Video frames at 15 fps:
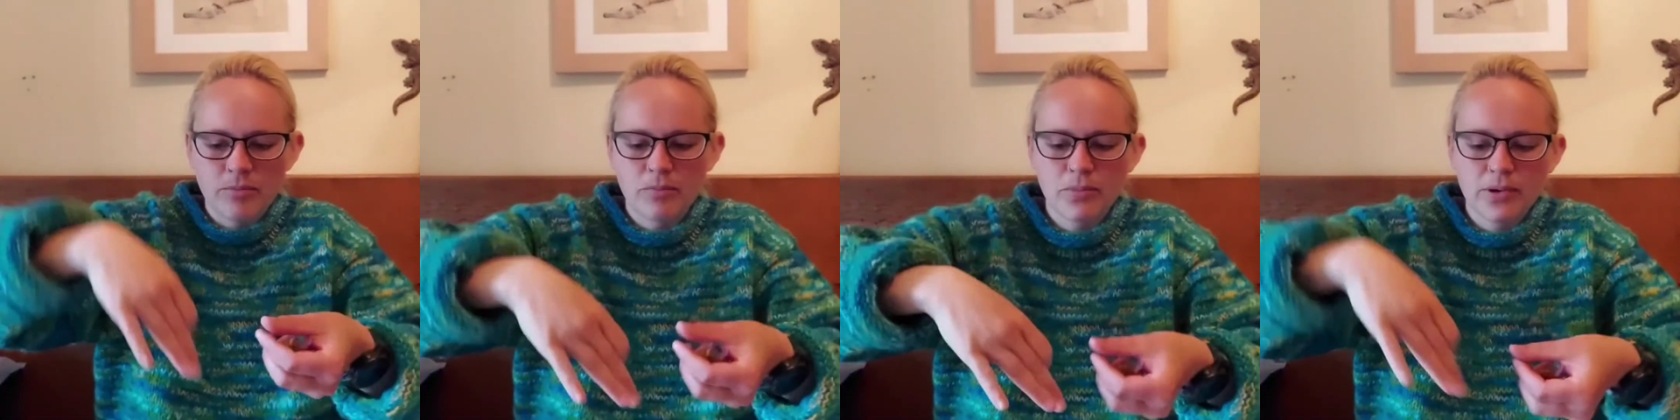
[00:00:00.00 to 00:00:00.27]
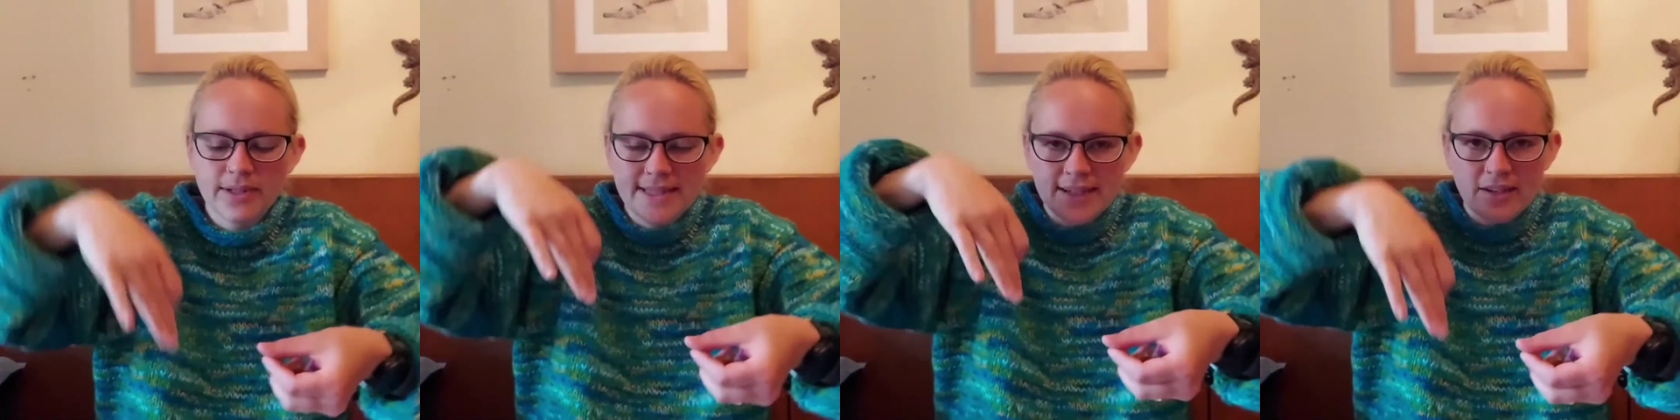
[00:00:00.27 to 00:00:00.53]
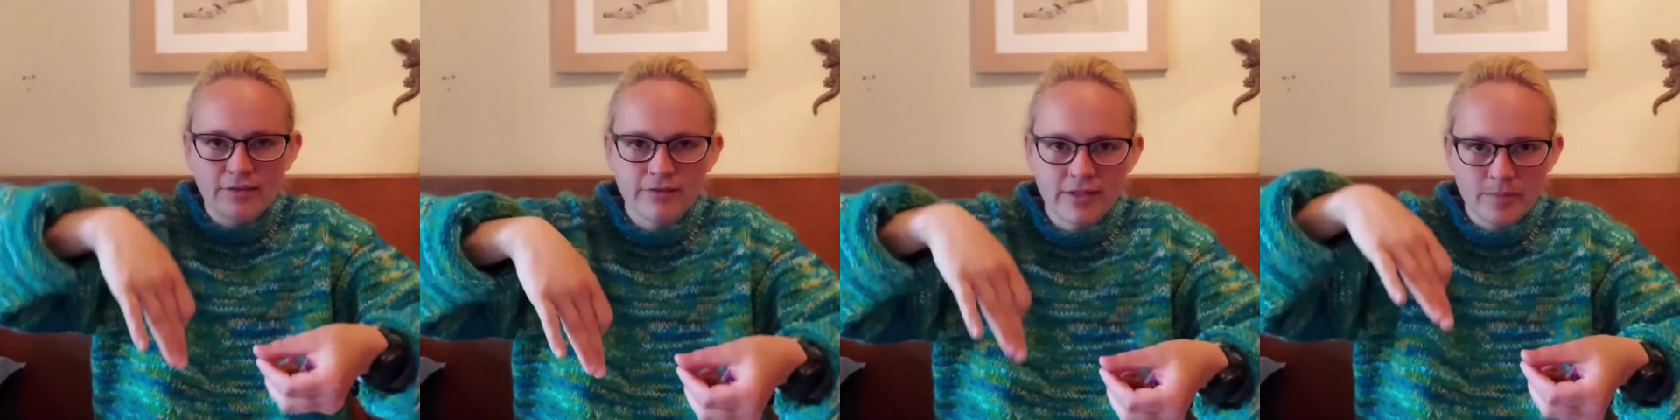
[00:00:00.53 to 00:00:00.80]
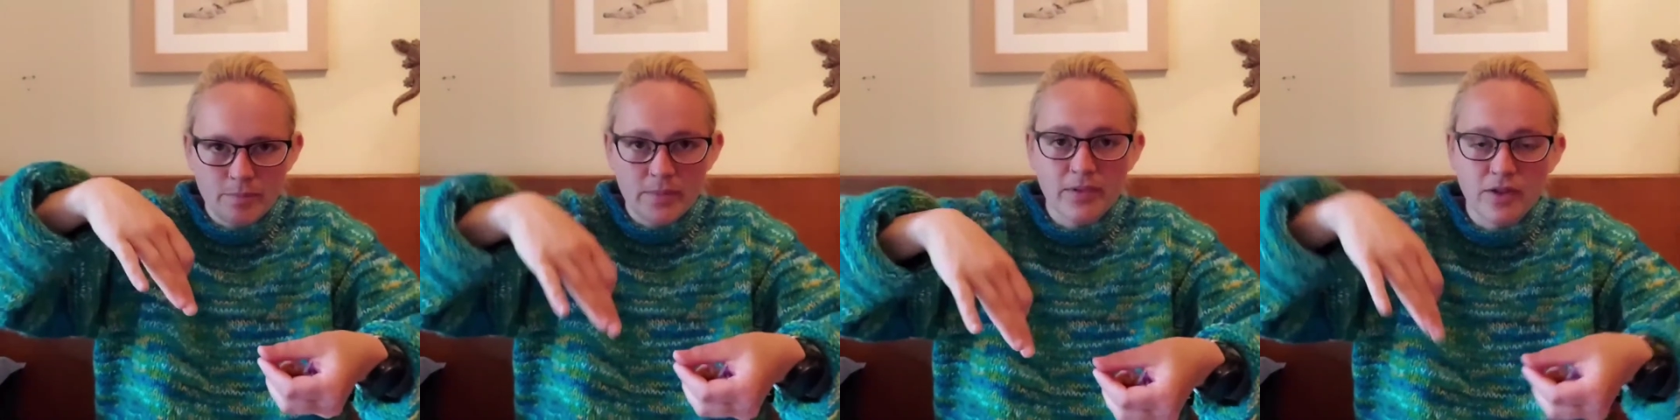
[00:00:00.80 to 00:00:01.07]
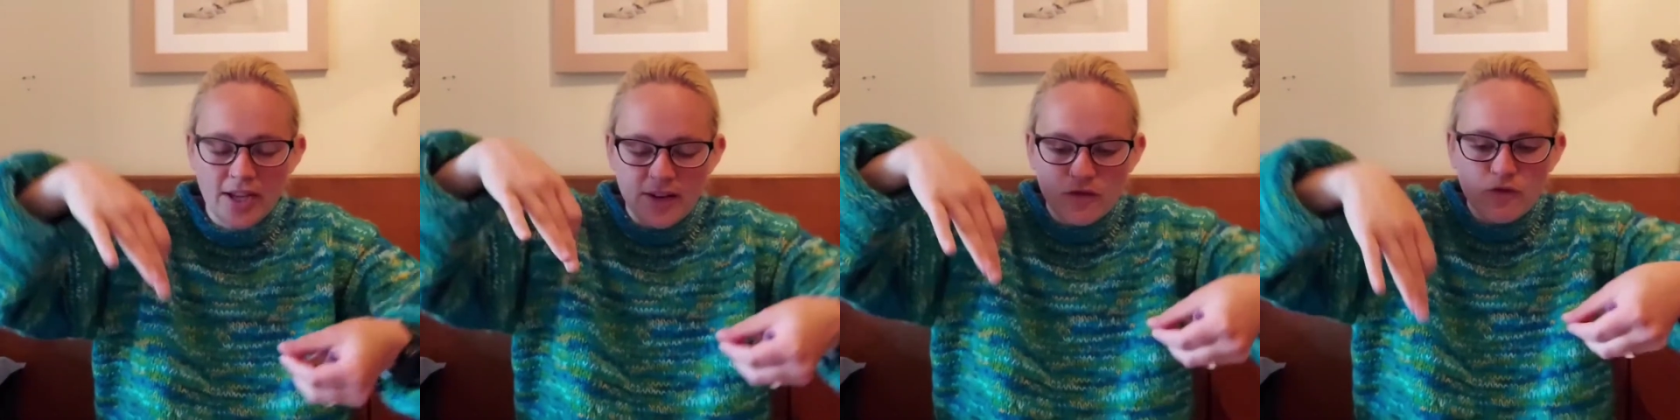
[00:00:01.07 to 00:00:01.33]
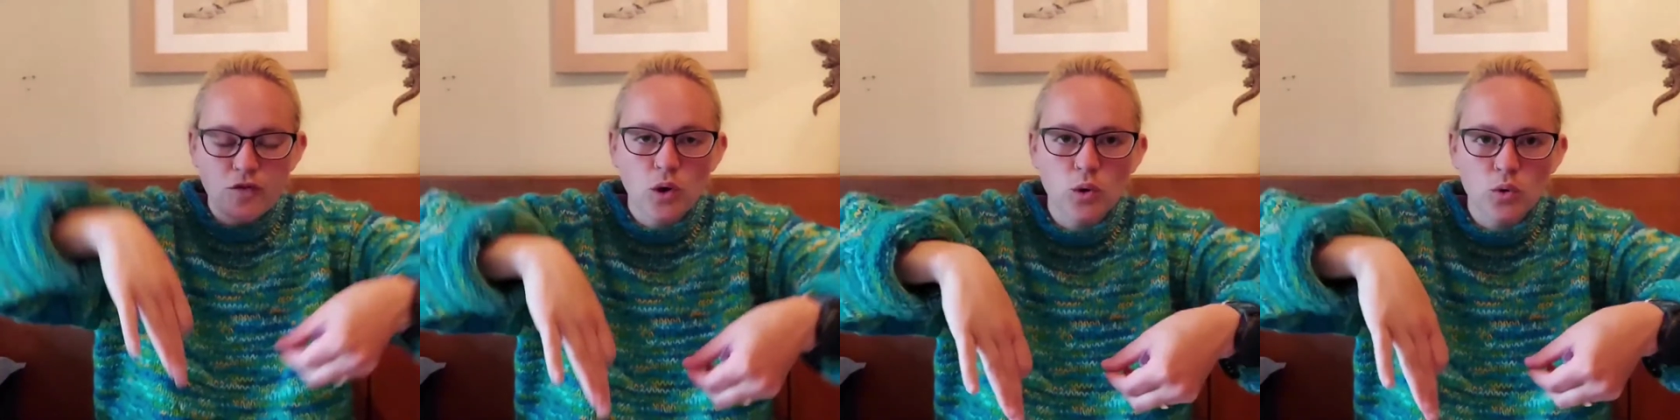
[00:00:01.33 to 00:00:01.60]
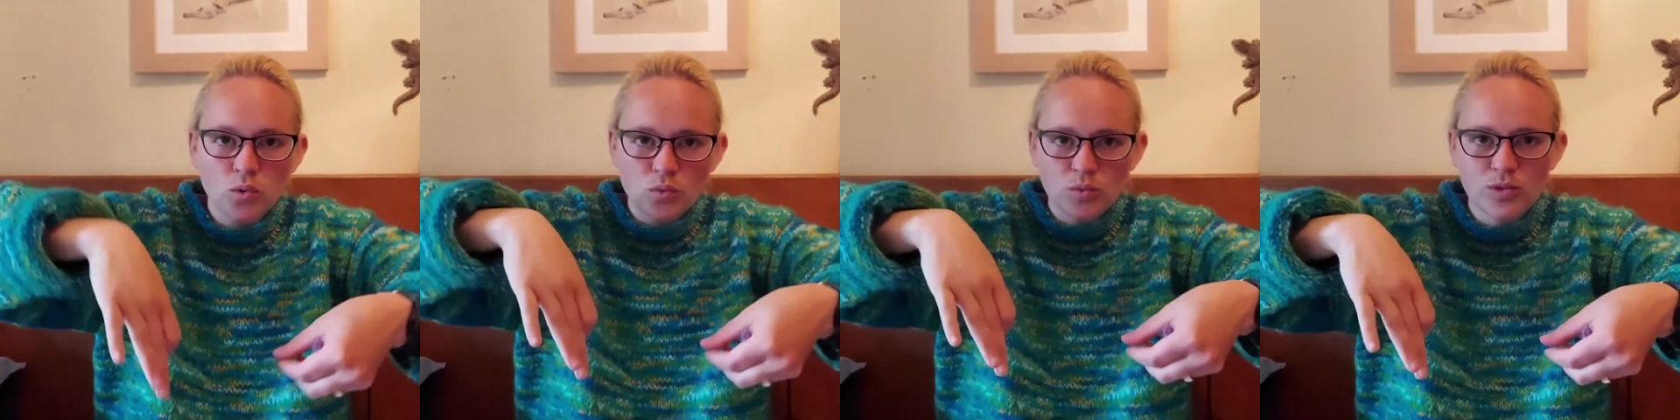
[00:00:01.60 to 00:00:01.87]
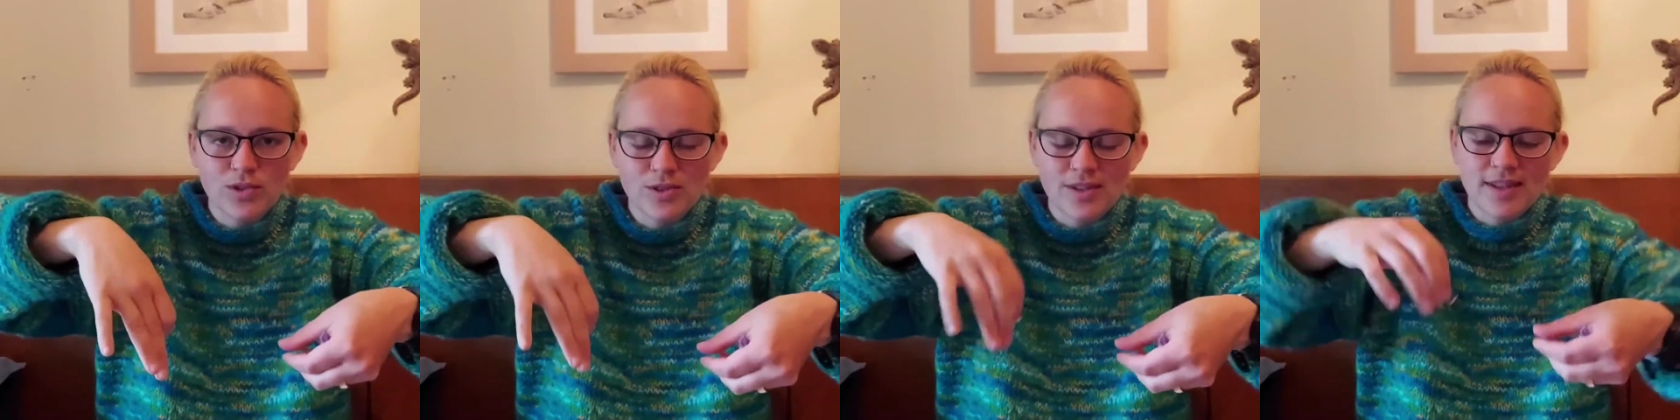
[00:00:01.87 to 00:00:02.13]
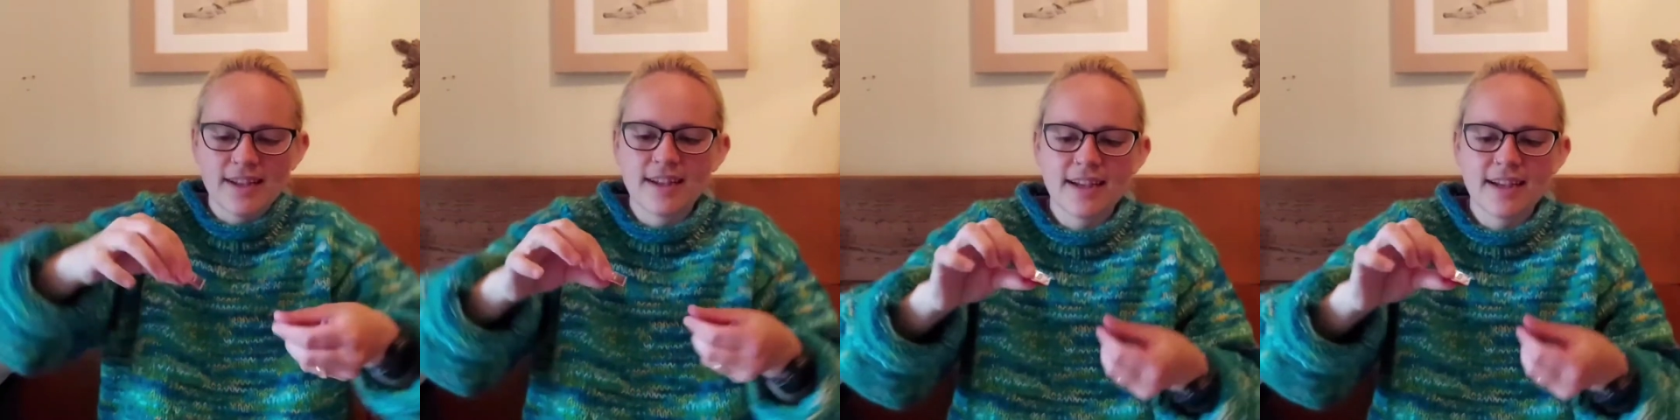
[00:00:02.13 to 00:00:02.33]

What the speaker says: put in folds